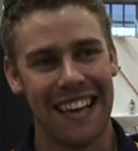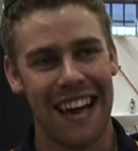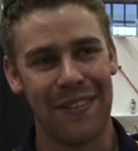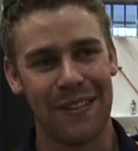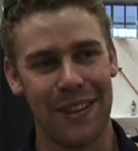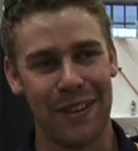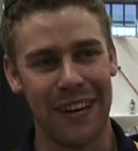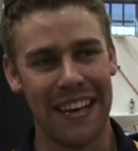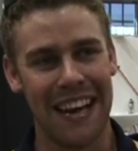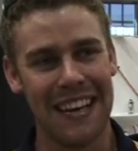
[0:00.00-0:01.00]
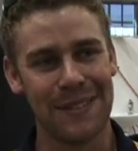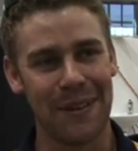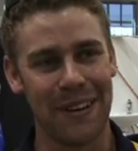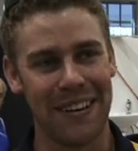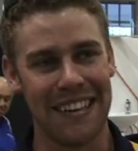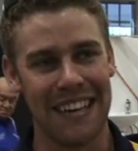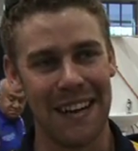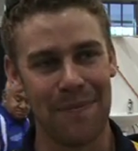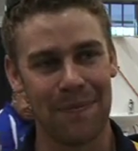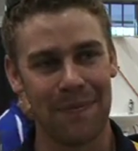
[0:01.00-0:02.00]
after the three days whether he
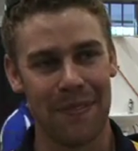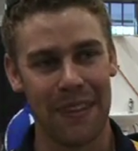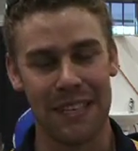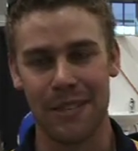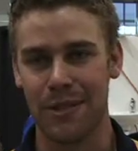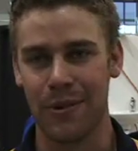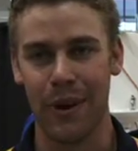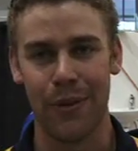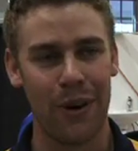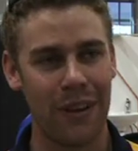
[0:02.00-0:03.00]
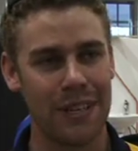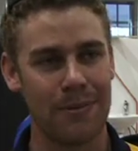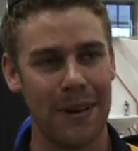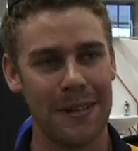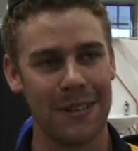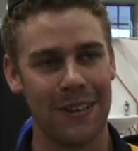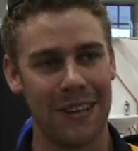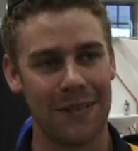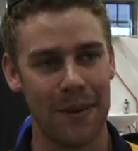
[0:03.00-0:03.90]
um, thinks it was a worthwhile experience or not.